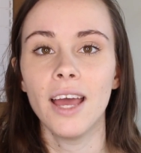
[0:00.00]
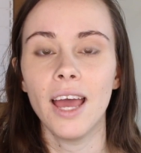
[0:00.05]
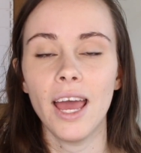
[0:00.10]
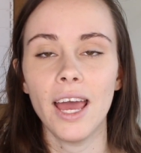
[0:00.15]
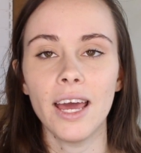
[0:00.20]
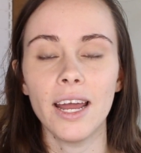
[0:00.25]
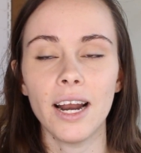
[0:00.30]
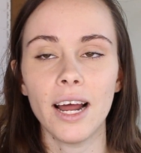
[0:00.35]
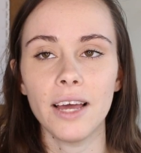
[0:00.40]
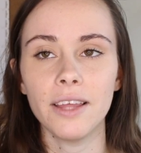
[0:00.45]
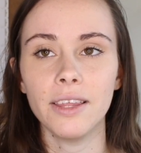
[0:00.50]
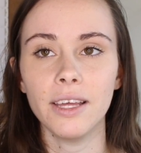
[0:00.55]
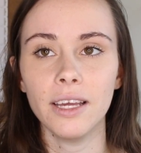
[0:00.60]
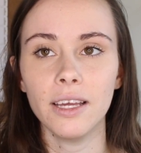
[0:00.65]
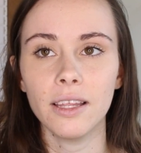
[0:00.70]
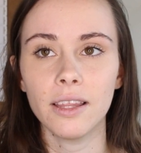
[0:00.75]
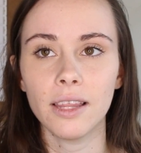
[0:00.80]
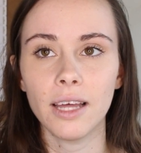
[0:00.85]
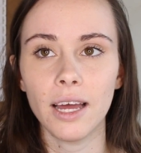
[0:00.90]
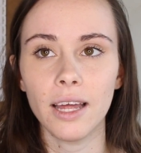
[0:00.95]
And I
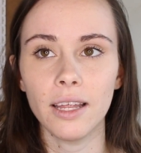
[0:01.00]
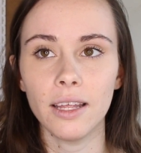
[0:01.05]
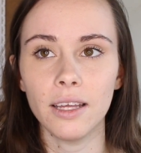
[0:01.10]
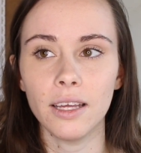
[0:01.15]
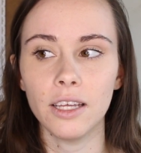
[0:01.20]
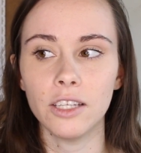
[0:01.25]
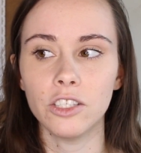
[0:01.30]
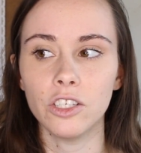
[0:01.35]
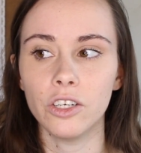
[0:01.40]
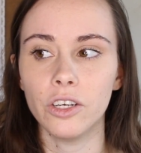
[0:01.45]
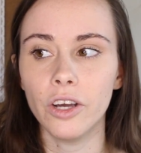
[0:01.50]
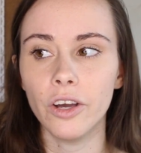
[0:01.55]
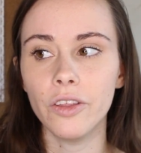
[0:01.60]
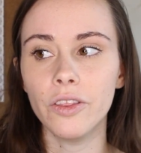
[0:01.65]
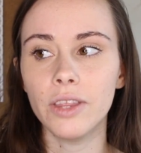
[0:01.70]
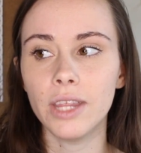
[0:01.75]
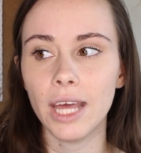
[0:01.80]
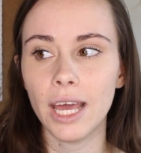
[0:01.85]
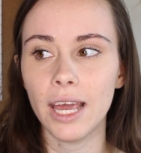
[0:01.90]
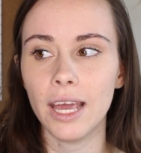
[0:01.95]
think that it's a
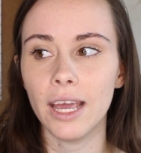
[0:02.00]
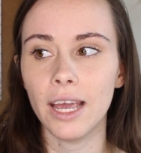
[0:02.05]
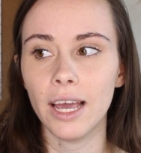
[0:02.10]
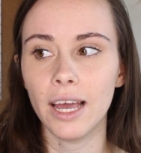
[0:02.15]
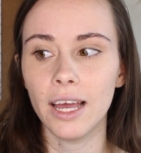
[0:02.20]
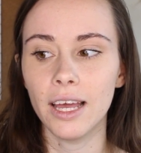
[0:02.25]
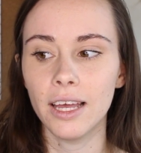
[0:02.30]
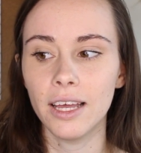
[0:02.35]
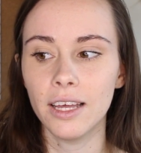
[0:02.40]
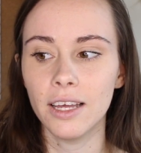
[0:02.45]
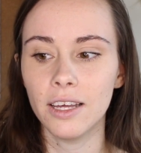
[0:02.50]
good thing